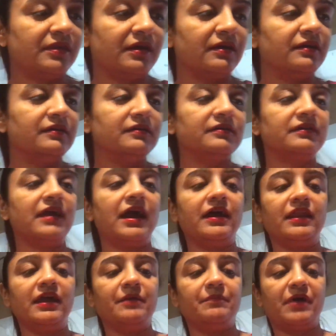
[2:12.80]
the
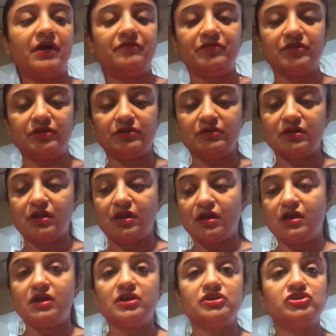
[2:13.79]
Kada powder
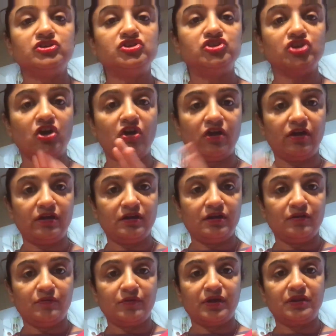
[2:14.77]
jar. I'm
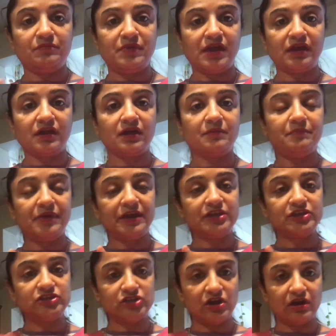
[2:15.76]
going to make a
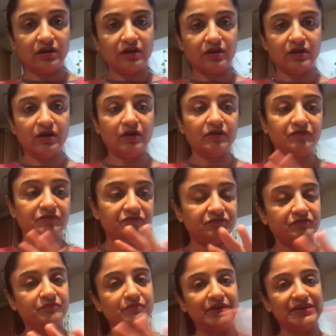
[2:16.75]
big jar of
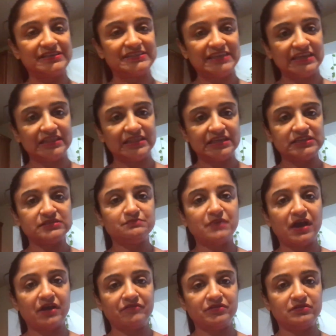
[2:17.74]
mixing these
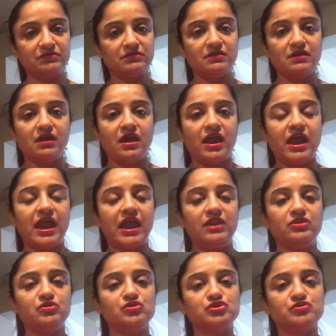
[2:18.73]
powder, and
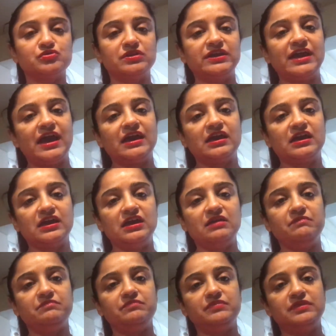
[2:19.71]
usually I
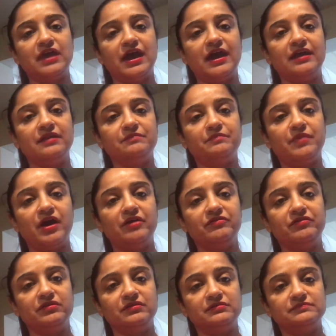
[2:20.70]
keep that
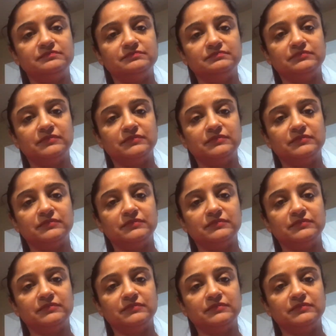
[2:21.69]
powder